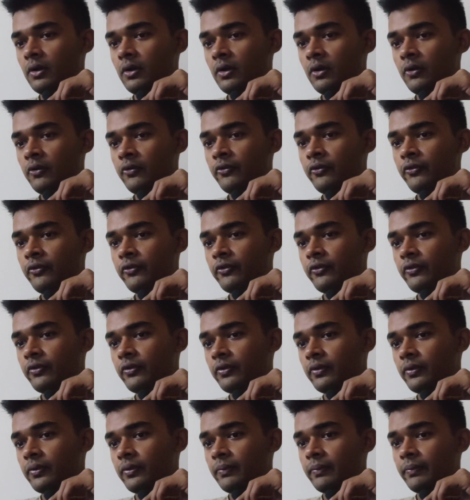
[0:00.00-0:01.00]
of
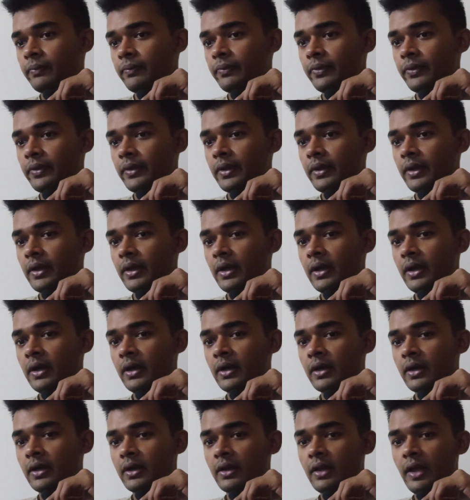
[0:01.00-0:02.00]

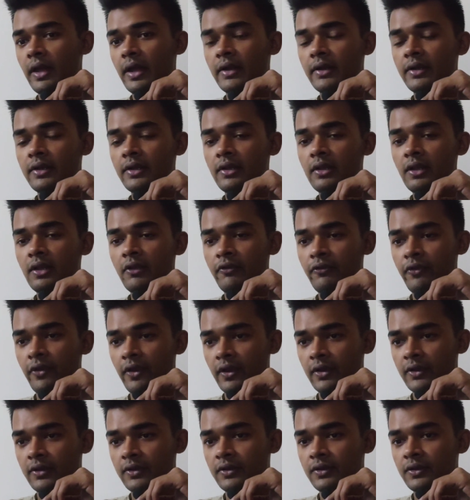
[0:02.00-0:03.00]
a clientele
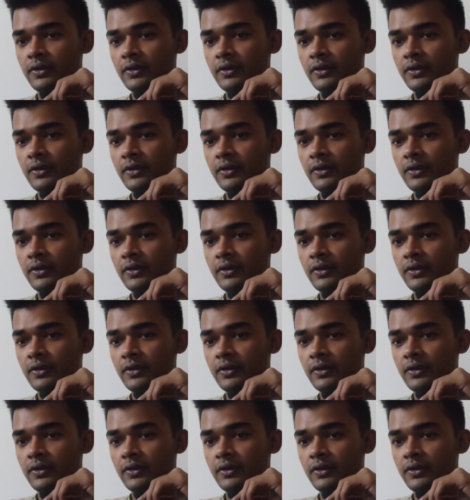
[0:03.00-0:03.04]
effect.